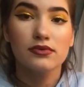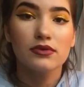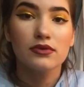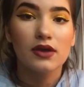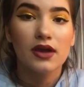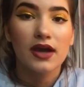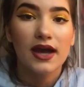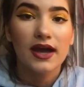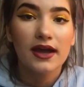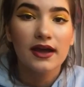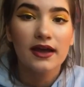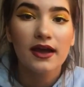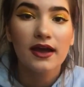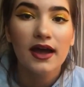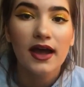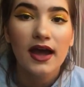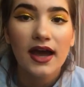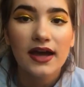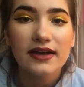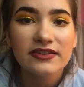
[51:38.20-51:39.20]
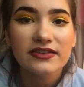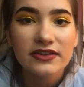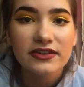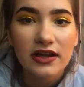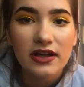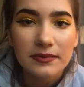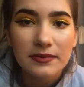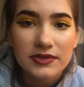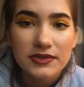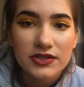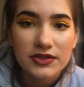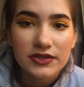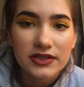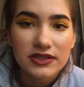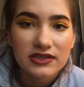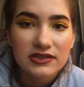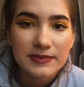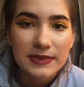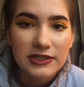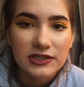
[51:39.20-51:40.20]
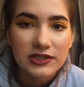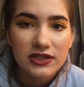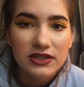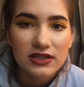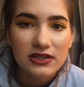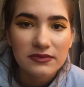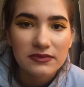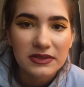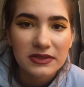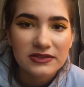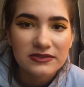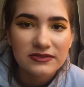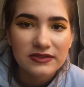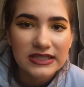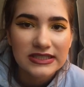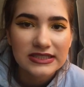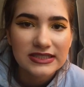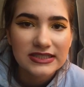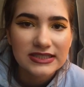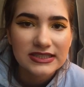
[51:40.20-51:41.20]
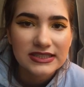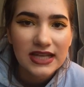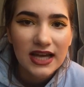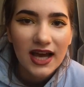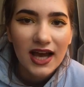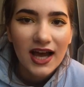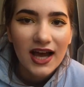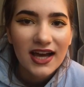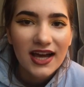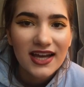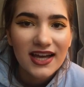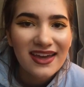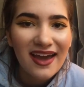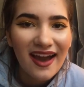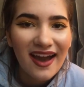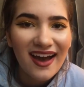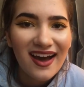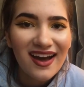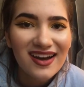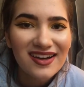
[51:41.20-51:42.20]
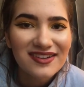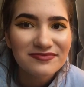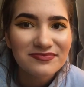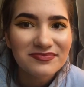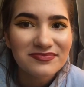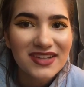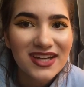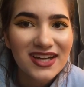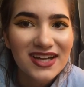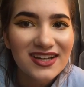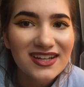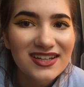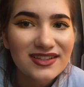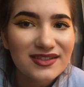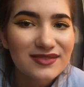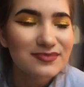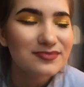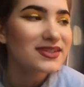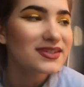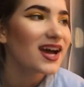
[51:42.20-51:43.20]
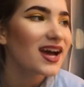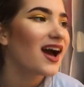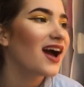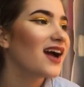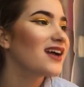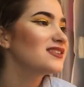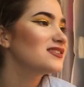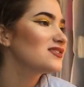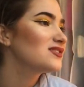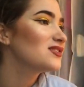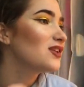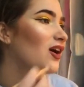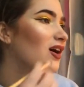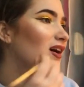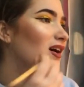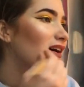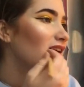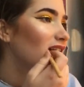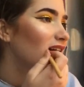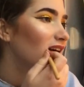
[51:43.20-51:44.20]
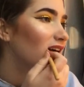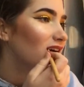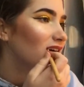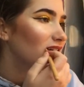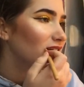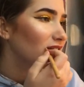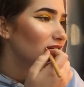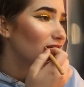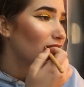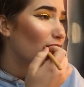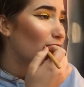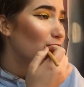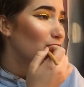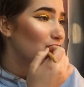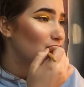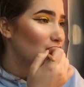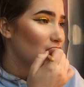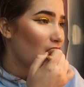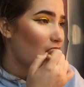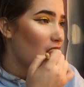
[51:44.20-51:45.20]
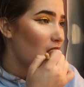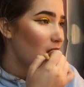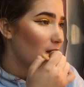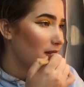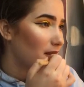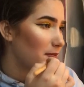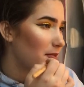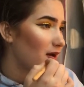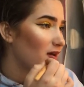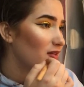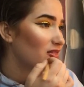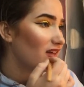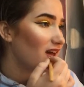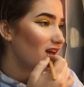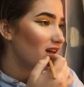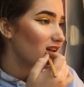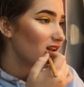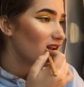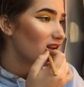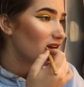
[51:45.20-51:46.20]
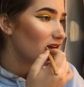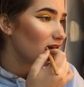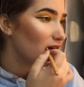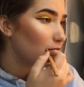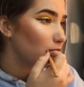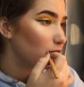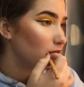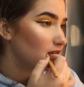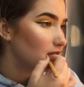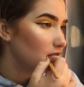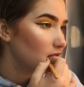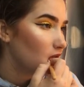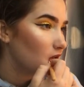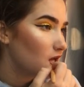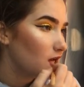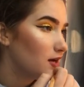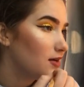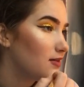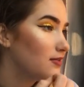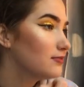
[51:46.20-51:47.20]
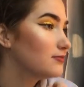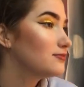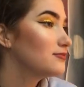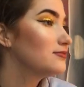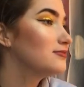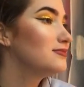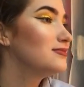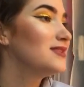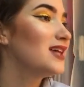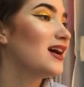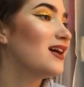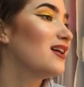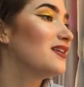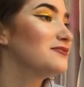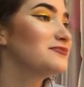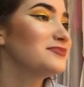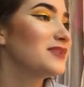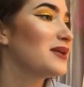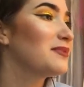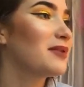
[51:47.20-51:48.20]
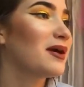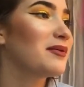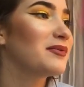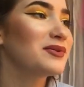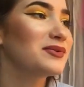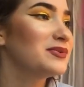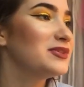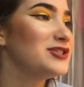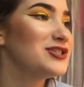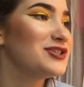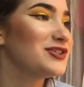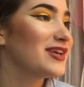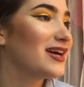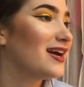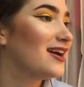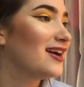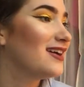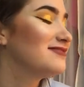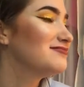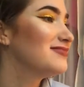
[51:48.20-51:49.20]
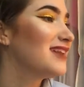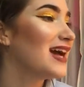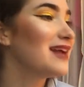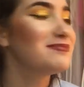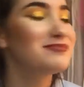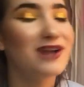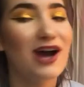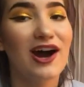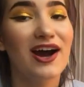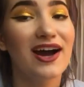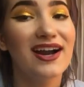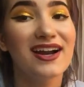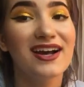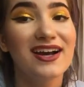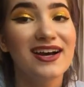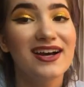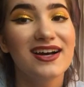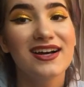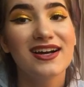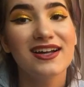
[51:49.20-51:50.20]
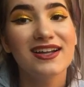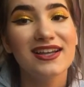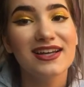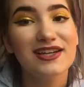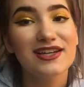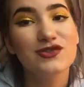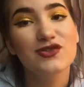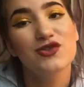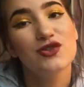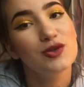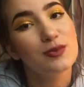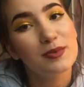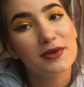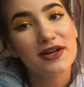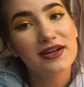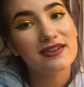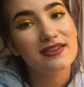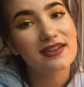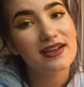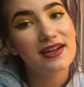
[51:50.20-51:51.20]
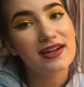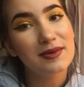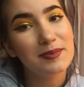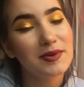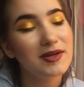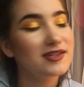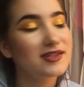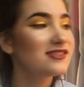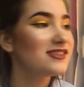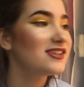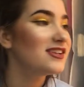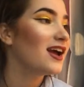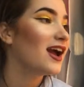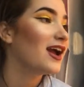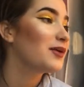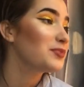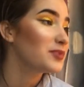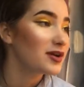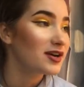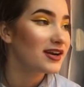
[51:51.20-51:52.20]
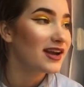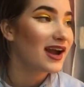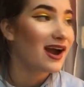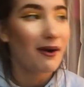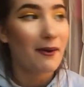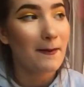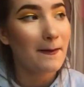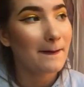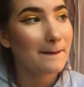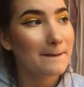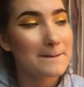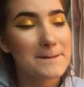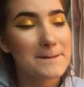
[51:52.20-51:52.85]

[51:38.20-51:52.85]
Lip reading: Okay. Have you ever thought about doing a Special Olympic fence? Yeah, I saw someone's comment about that a couple days ago. No, I probably wouldn't do that. I'm not like a super athletic person. I work out,